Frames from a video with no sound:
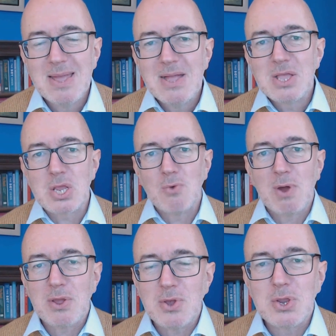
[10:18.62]
So why
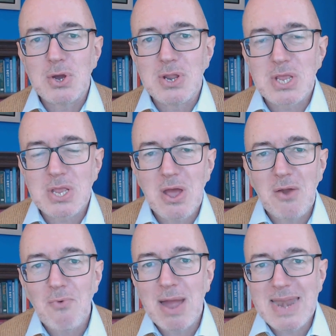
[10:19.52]
don't you join us
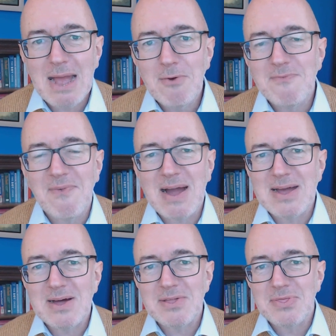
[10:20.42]
right now
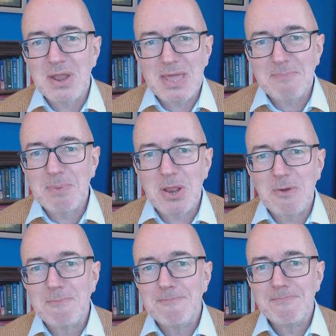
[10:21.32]
via the link below.
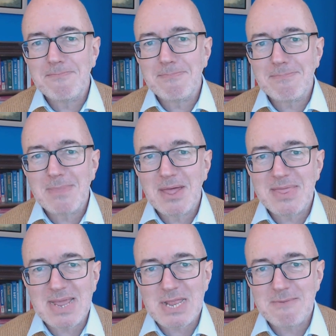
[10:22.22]

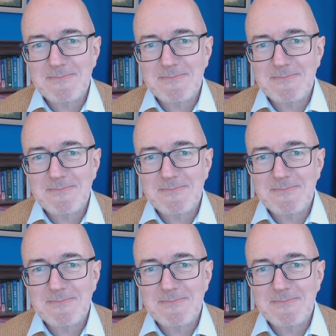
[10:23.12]
Thanks.